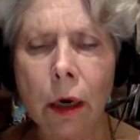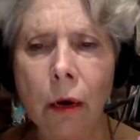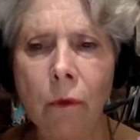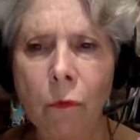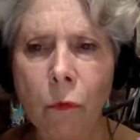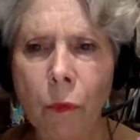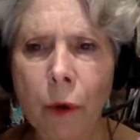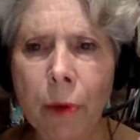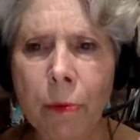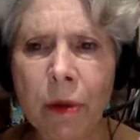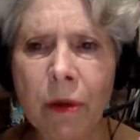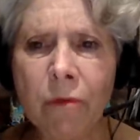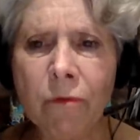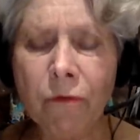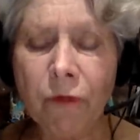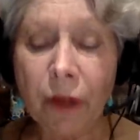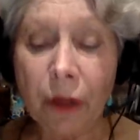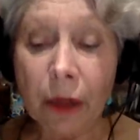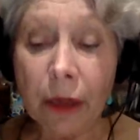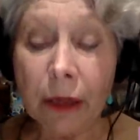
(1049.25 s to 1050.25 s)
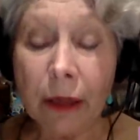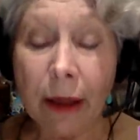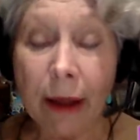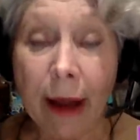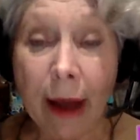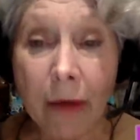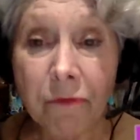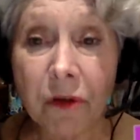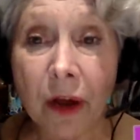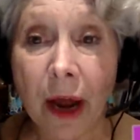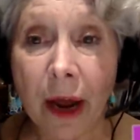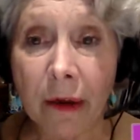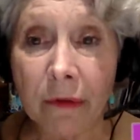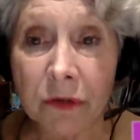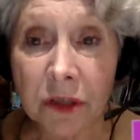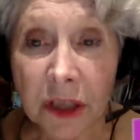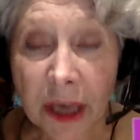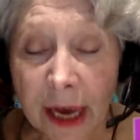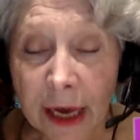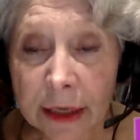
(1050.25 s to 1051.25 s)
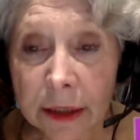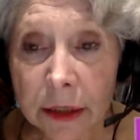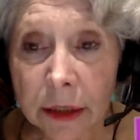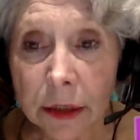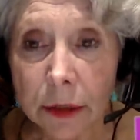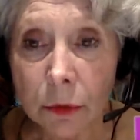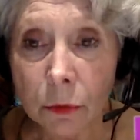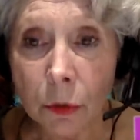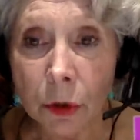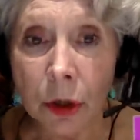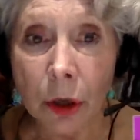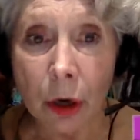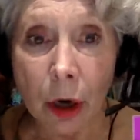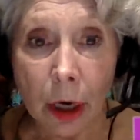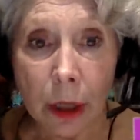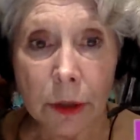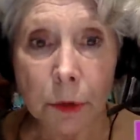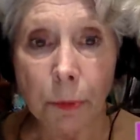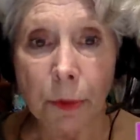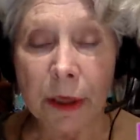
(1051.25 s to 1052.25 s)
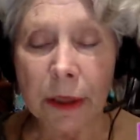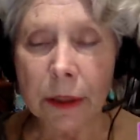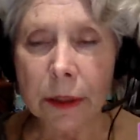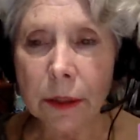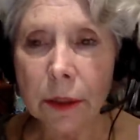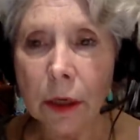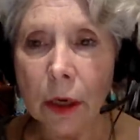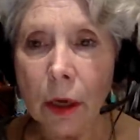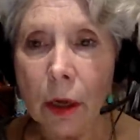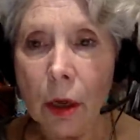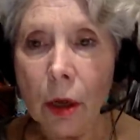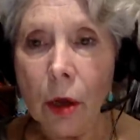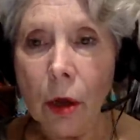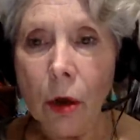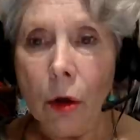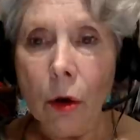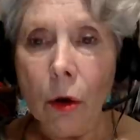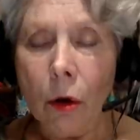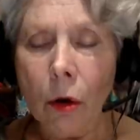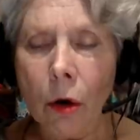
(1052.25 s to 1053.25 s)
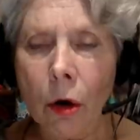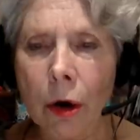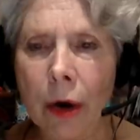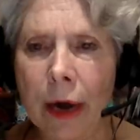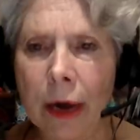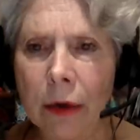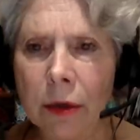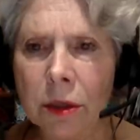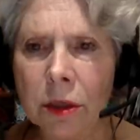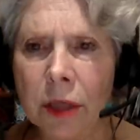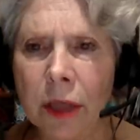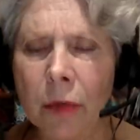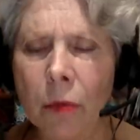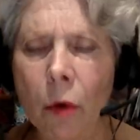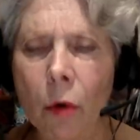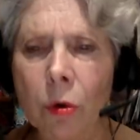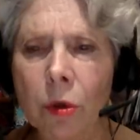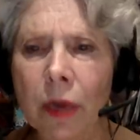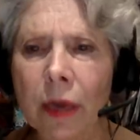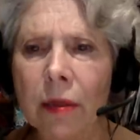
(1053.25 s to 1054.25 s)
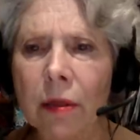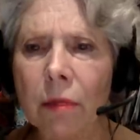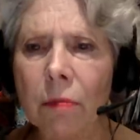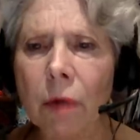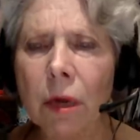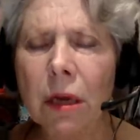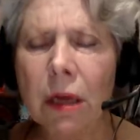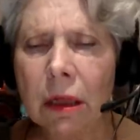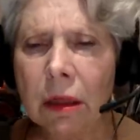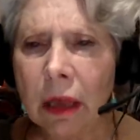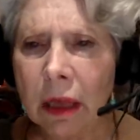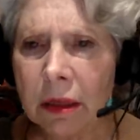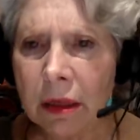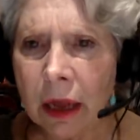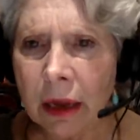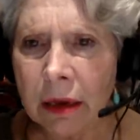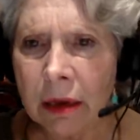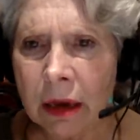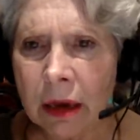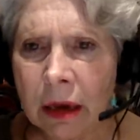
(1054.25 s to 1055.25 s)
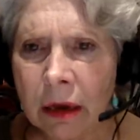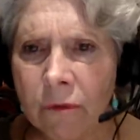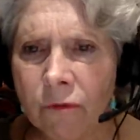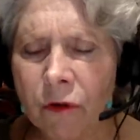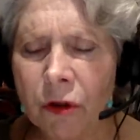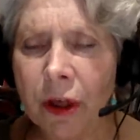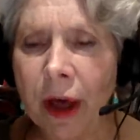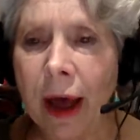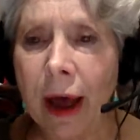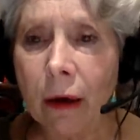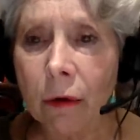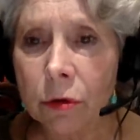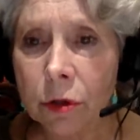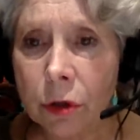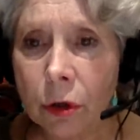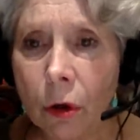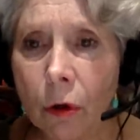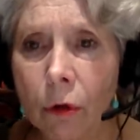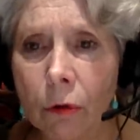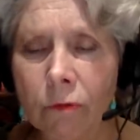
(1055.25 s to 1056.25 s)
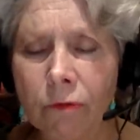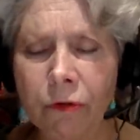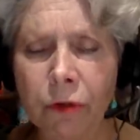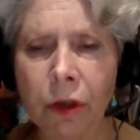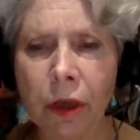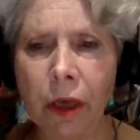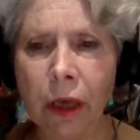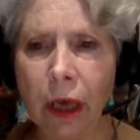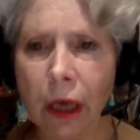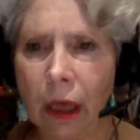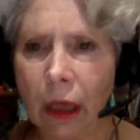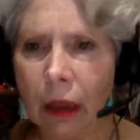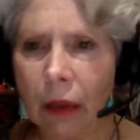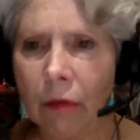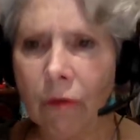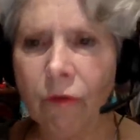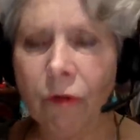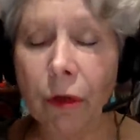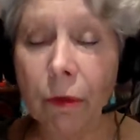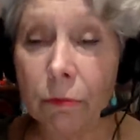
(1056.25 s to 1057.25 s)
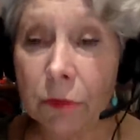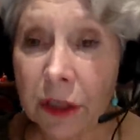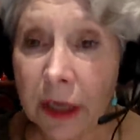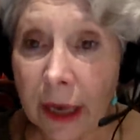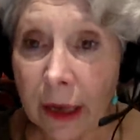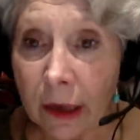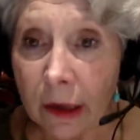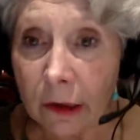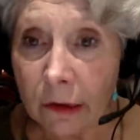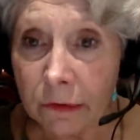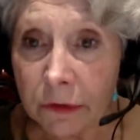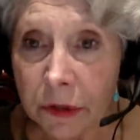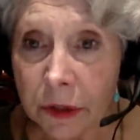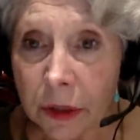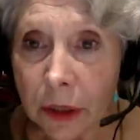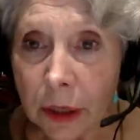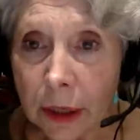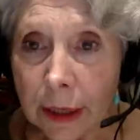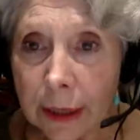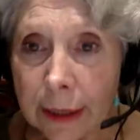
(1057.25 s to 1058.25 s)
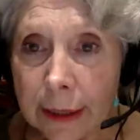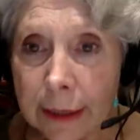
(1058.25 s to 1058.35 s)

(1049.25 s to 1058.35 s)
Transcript: of women feeling they have to have sex with their husbands or else they won't get the money that they need for the household, for the kids, for themselves.